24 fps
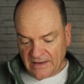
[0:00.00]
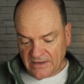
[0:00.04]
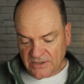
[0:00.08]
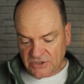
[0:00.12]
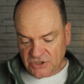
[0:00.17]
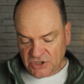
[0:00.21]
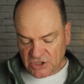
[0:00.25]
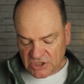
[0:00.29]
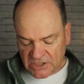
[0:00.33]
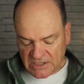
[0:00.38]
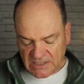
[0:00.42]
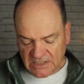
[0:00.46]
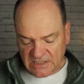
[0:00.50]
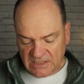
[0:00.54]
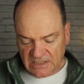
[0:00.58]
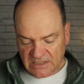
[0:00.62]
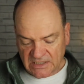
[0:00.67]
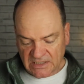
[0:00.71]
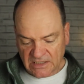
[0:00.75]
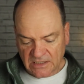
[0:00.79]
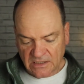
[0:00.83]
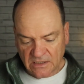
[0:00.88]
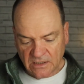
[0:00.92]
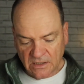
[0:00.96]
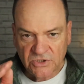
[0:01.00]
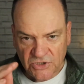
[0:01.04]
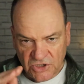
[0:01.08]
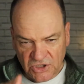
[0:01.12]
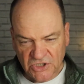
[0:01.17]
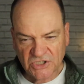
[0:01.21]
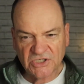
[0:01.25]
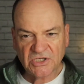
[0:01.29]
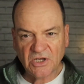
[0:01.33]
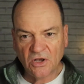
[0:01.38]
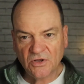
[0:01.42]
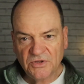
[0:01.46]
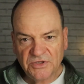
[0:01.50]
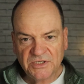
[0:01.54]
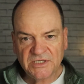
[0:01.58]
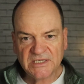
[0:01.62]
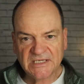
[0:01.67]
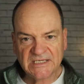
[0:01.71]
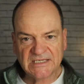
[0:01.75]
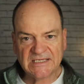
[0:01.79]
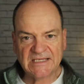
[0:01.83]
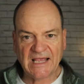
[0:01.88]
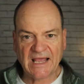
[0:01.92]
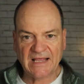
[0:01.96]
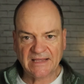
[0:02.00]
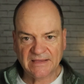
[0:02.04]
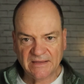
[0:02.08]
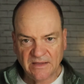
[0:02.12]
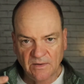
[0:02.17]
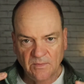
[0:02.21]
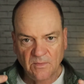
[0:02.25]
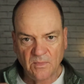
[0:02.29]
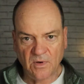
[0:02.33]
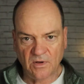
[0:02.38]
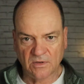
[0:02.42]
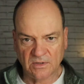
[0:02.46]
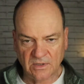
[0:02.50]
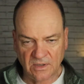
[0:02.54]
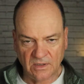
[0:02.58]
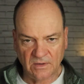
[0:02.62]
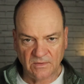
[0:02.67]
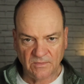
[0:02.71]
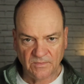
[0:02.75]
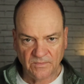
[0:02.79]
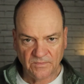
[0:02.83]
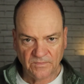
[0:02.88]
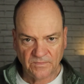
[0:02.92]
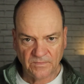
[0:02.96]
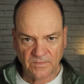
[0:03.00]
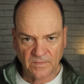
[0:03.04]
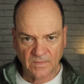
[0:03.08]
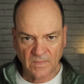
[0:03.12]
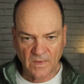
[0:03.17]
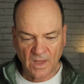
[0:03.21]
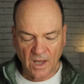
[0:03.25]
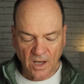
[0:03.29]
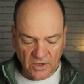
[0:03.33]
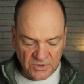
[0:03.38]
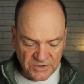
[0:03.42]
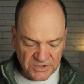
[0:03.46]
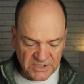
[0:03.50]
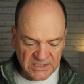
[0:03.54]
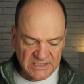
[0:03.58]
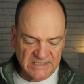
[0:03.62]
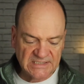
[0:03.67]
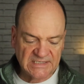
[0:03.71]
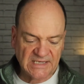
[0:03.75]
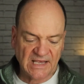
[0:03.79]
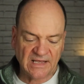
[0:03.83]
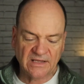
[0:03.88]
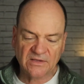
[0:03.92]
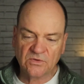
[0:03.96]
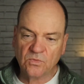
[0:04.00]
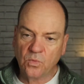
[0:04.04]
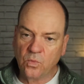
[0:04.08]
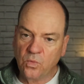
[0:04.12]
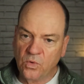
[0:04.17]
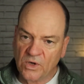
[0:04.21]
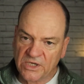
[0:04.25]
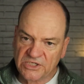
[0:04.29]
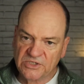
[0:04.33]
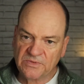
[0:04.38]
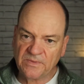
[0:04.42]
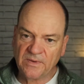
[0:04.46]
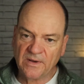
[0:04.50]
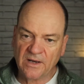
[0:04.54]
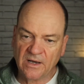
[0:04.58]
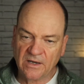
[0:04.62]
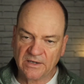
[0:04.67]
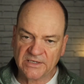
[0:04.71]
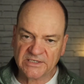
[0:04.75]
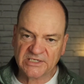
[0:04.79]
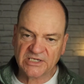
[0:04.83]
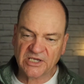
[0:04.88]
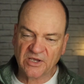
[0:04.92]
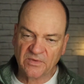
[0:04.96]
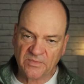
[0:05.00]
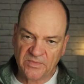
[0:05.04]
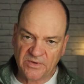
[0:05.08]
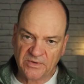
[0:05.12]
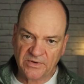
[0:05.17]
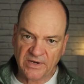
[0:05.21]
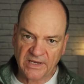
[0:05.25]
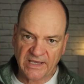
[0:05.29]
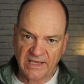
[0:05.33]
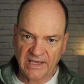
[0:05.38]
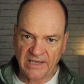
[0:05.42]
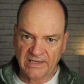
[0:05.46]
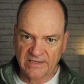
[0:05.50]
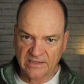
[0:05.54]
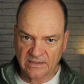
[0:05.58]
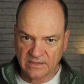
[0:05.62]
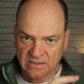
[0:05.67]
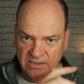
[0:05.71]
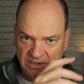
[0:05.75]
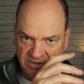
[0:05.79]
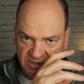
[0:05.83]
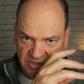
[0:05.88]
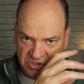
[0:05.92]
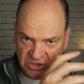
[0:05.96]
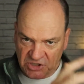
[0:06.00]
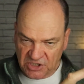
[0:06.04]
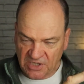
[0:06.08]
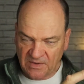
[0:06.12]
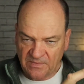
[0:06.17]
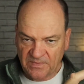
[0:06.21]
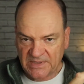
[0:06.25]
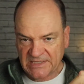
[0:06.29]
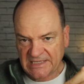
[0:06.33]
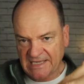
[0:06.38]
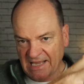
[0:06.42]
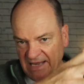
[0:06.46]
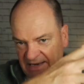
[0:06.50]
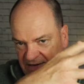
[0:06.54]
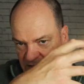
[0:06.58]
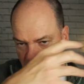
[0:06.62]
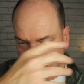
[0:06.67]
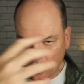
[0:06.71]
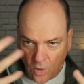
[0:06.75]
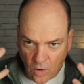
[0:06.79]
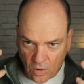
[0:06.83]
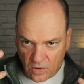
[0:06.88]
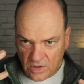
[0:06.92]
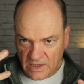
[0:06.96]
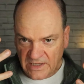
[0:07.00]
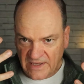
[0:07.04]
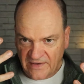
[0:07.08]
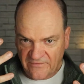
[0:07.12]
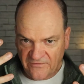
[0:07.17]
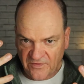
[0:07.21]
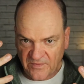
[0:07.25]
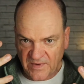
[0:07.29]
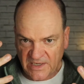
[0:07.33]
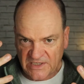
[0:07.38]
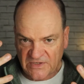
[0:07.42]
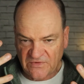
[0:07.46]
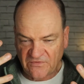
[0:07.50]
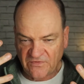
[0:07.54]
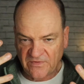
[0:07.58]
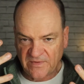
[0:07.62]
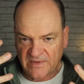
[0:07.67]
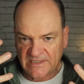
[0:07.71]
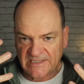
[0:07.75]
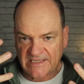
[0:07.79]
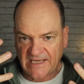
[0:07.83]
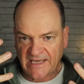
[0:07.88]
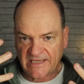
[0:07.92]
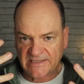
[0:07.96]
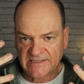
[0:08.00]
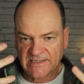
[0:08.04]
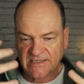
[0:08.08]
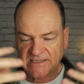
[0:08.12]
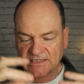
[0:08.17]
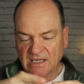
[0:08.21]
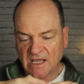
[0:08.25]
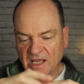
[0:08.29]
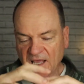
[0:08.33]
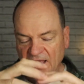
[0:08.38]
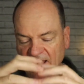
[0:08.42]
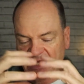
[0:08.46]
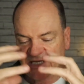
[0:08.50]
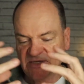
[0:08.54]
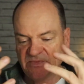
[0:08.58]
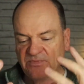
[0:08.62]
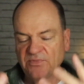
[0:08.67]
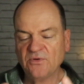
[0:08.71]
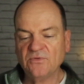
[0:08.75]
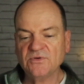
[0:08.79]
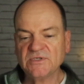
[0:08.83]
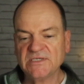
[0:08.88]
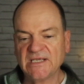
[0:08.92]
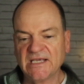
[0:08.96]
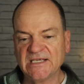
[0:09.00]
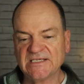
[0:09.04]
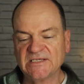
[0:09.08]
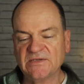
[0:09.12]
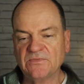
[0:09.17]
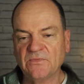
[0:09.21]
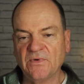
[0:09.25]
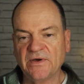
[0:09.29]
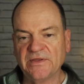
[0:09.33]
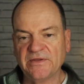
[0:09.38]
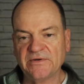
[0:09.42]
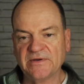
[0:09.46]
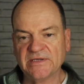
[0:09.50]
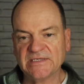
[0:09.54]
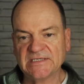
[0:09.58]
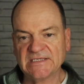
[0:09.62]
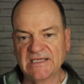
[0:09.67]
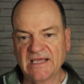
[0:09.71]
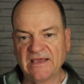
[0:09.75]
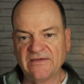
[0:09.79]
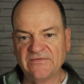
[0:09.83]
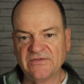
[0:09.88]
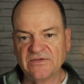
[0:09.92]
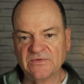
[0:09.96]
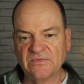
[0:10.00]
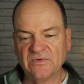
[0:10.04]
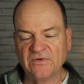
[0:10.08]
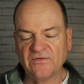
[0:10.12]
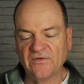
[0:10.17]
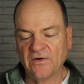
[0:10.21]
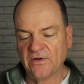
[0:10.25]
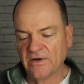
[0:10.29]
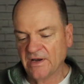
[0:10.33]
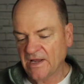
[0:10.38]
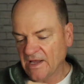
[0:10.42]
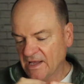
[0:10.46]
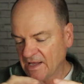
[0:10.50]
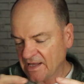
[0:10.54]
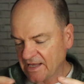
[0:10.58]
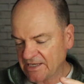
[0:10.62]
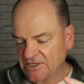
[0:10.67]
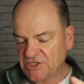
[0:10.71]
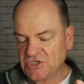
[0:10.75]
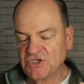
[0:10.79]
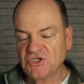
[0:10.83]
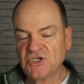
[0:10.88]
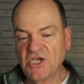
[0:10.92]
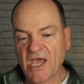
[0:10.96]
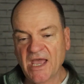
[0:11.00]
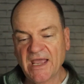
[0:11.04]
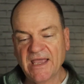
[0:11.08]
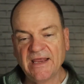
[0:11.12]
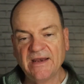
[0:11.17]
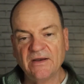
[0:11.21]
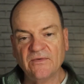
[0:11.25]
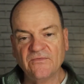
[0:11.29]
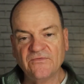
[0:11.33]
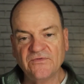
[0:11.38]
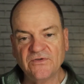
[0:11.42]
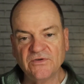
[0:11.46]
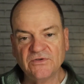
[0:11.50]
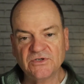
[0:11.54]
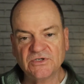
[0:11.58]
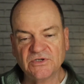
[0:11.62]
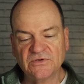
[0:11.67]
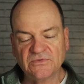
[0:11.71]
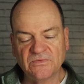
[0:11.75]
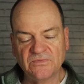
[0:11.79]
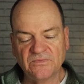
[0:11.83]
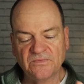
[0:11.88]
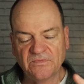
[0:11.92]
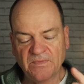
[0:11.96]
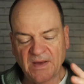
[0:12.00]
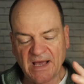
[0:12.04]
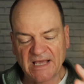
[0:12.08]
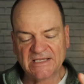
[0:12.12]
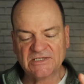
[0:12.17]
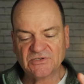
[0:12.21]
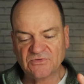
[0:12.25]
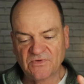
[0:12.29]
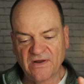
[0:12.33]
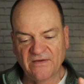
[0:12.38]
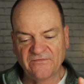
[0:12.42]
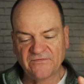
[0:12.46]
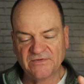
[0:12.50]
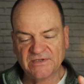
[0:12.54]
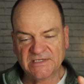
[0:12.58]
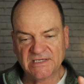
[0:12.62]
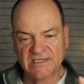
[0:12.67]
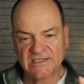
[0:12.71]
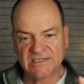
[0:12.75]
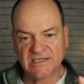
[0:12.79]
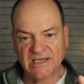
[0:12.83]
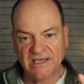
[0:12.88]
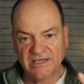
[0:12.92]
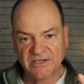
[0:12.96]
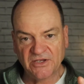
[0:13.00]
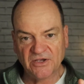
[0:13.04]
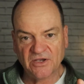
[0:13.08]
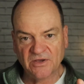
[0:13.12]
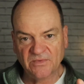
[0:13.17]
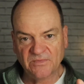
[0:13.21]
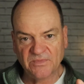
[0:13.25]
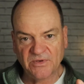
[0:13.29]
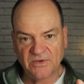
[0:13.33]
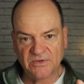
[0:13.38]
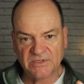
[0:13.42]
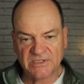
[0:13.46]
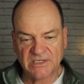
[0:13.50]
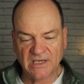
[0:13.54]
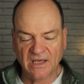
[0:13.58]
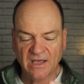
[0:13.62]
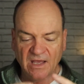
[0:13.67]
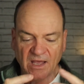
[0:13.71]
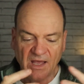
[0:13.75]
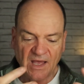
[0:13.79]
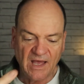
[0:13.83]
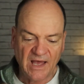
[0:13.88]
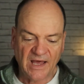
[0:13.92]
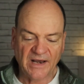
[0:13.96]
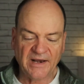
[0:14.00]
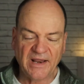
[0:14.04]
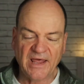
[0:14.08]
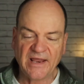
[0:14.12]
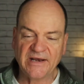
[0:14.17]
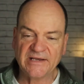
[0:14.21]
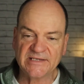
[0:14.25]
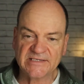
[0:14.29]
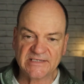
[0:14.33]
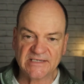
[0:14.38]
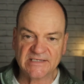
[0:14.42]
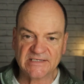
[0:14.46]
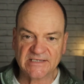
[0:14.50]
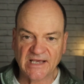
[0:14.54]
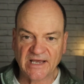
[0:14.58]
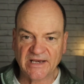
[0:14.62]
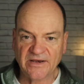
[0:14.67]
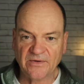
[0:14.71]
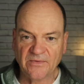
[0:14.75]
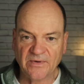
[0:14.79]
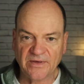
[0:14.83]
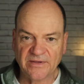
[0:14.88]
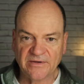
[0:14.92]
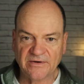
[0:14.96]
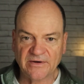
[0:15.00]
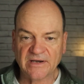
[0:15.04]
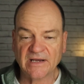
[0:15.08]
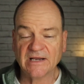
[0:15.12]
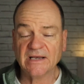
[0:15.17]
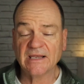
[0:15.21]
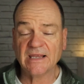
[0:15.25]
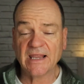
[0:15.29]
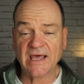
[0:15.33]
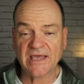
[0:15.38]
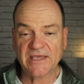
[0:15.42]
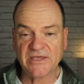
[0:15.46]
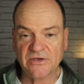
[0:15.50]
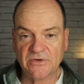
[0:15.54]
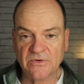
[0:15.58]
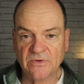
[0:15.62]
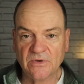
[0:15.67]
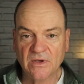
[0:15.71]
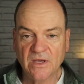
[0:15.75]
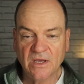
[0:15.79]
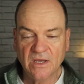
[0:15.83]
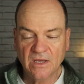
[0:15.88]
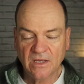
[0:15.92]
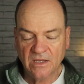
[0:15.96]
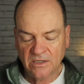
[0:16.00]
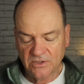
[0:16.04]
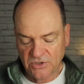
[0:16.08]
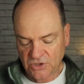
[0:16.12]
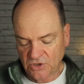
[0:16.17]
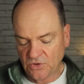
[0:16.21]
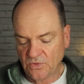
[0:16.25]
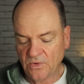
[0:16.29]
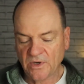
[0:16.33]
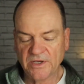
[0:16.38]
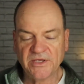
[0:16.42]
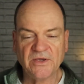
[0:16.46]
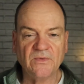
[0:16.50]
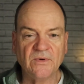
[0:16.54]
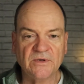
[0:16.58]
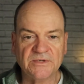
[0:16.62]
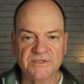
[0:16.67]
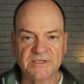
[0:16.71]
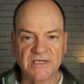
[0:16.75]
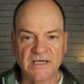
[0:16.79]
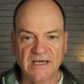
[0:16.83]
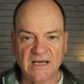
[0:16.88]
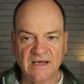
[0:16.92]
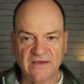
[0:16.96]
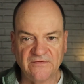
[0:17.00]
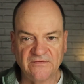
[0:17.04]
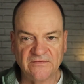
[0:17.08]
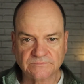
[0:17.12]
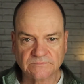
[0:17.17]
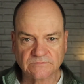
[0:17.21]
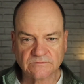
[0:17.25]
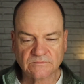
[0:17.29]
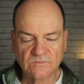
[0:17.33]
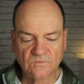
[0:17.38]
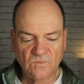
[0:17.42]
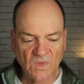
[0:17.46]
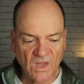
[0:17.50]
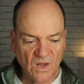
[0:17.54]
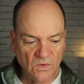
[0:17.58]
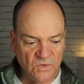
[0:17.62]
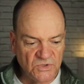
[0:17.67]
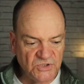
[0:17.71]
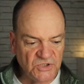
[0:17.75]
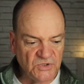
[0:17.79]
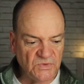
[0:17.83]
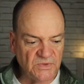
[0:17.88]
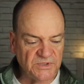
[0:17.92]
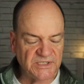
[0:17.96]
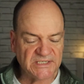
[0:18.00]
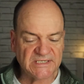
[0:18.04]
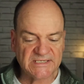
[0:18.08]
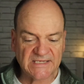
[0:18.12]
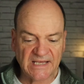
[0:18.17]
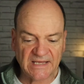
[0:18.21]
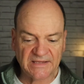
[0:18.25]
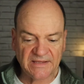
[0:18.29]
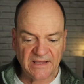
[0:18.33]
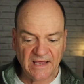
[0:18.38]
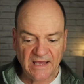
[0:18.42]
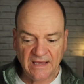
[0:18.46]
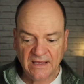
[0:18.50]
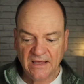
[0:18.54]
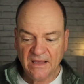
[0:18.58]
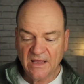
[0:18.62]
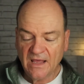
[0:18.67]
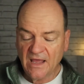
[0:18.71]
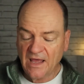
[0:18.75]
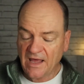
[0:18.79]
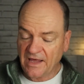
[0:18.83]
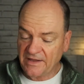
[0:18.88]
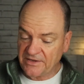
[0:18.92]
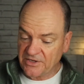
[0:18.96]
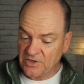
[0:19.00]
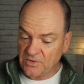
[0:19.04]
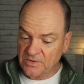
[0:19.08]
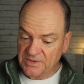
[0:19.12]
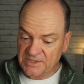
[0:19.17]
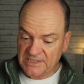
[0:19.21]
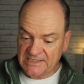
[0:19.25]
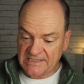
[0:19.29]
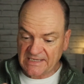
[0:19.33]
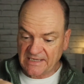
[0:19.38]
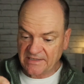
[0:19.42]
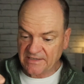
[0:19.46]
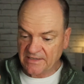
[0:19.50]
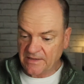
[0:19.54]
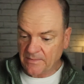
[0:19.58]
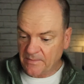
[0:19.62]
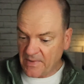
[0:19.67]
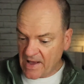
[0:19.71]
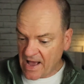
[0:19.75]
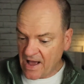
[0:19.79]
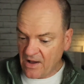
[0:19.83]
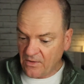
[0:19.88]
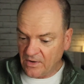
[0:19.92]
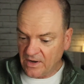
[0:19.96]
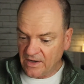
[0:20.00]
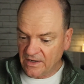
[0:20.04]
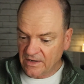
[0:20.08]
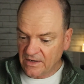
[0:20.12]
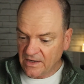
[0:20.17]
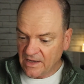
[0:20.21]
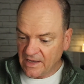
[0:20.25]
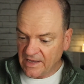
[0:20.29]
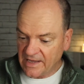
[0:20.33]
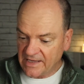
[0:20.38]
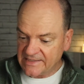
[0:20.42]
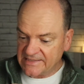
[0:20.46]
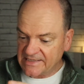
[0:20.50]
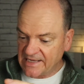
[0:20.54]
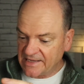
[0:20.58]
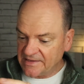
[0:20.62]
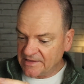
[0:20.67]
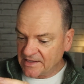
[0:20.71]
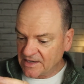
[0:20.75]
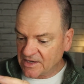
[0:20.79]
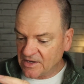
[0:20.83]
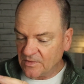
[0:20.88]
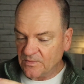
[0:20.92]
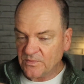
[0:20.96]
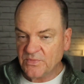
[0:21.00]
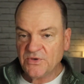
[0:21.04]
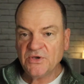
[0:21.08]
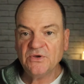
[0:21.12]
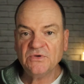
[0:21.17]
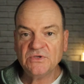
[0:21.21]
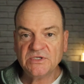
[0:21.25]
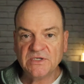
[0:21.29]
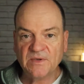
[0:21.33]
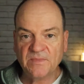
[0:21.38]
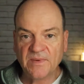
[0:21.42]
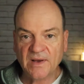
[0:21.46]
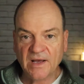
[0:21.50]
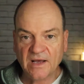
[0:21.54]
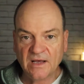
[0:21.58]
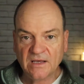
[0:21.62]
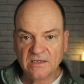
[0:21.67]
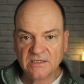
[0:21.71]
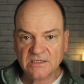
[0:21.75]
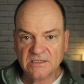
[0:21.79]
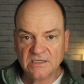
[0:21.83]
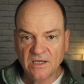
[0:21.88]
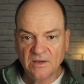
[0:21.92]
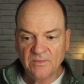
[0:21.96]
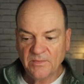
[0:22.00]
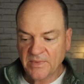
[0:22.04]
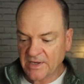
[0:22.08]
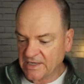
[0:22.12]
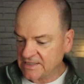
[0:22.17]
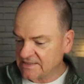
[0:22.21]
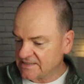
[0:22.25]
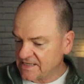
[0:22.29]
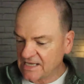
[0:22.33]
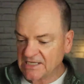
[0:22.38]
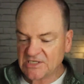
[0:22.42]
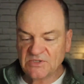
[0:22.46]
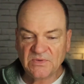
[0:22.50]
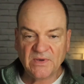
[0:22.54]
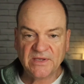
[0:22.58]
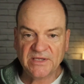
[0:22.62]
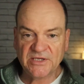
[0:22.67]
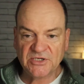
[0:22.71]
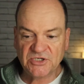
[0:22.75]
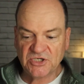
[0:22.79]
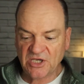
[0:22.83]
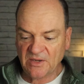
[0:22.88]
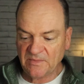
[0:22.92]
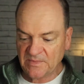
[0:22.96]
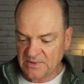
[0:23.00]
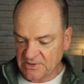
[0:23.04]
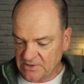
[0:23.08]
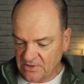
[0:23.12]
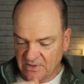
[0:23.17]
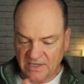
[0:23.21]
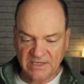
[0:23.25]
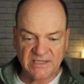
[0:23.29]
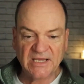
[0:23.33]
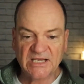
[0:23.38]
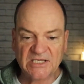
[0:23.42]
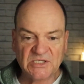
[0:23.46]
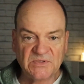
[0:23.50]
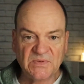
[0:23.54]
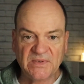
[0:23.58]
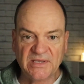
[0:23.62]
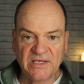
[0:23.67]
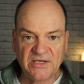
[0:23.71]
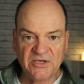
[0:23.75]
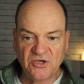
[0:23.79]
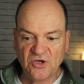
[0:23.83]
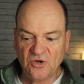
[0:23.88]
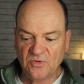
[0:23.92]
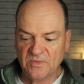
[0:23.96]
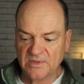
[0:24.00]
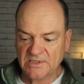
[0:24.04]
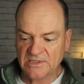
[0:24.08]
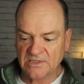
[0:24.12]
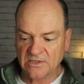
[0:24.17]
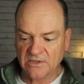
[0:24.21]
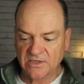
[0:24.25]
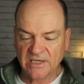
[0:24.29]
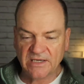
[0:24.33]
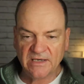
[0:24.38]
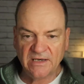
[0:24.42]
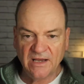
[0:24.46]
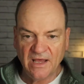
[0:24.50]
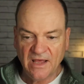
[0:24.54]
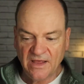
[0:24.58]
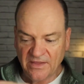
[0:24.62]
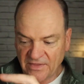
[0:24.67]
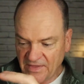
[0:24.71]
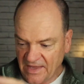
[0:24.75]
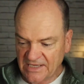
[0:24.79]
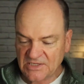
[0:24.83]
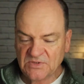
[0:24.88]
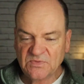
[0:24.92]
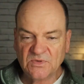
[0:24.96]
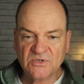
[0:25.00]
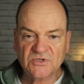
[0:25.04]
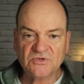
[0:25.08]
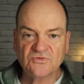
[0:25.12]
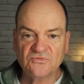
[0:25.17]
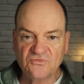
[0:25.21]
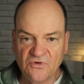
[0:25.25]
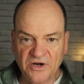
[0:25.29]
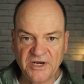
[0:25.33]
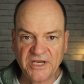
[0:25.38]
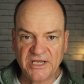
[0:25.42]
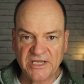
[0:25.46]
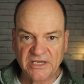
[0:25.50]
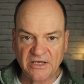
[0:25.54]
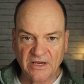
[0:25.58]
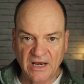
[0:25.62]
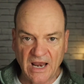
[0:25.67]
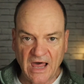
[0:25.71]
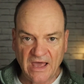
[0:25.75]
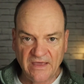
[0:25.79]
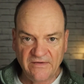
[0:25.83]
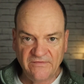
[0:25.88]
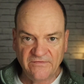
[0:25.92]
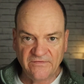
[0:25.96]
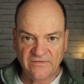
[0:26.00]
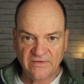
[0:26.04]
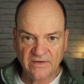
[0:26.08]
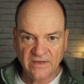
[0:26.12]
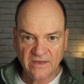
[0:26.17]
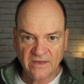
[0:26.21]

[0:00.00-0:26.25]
Just understand the model. Understand which part is communicating, that the chimp is getting all the information from your senses, it's processing whether it's safe to move on, it's checking on future past references in your computer, and then it's deciding whether it can let you do what you want in life. Once you understand that, and then you understand that the power is in the computer part, because that's where the chimp's looking, that's where the human's looking, that's what's running your life.